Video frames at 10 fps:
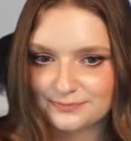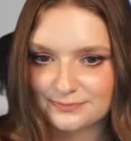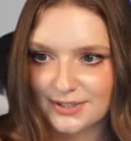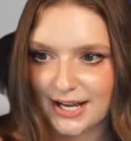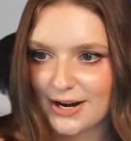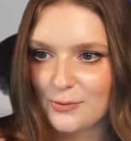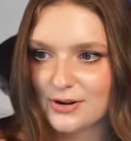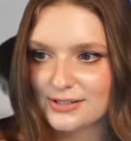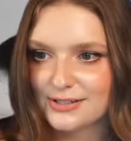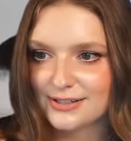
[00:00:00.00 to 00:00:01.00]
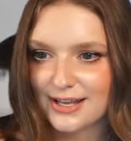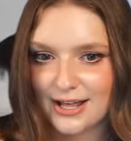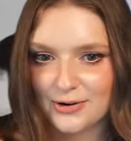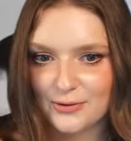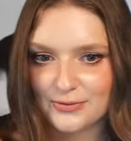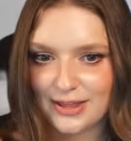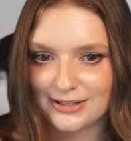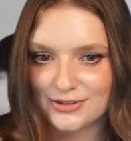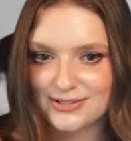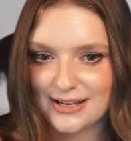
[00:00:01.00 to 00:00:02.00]
Like, I don't want to, I don't, that
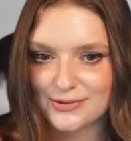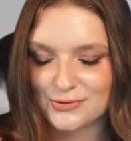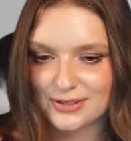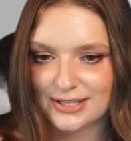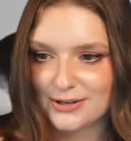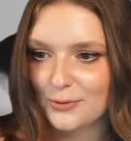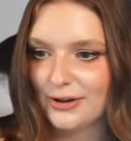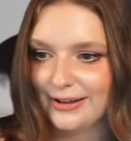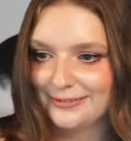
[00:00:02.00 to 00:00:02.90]
just sounds really annoying